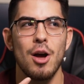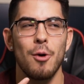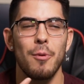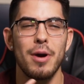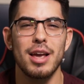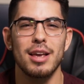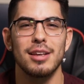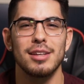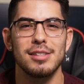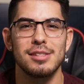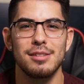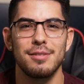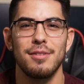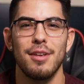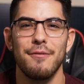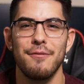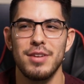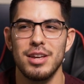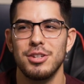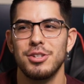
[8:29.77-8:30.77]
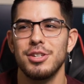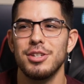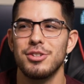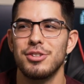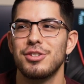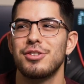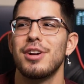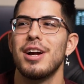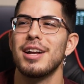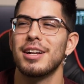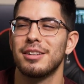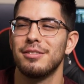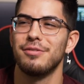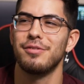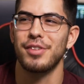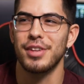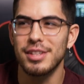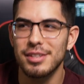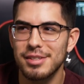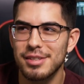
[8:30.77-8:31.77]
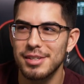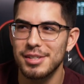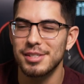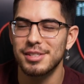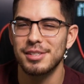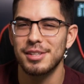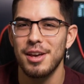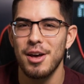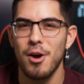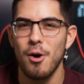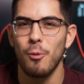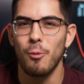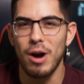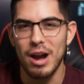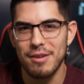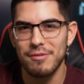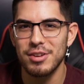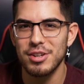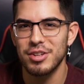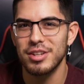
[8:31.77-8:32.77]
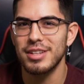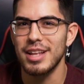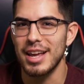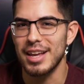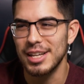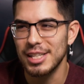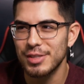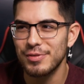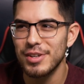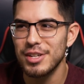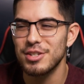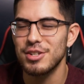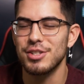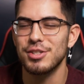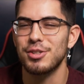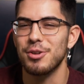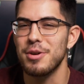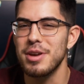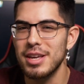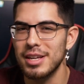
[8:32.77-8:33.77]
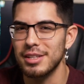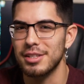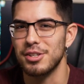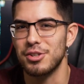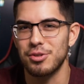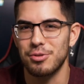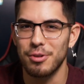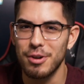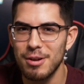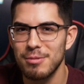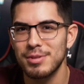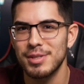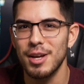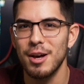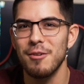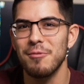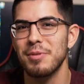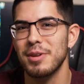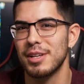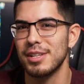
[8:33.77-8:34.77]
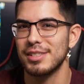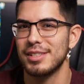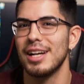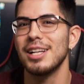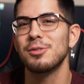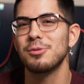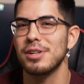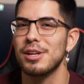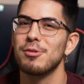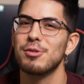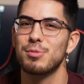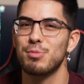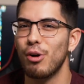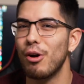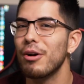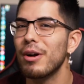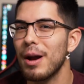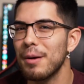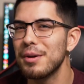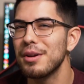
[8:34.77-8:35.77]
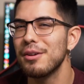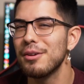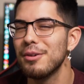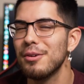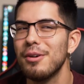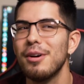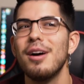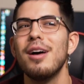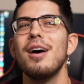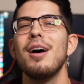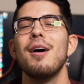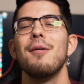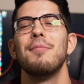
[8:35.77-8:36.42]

wait, is the vision just trying to convince this white vision that he's vision so he could destroy himself because that's what he was programmed to do?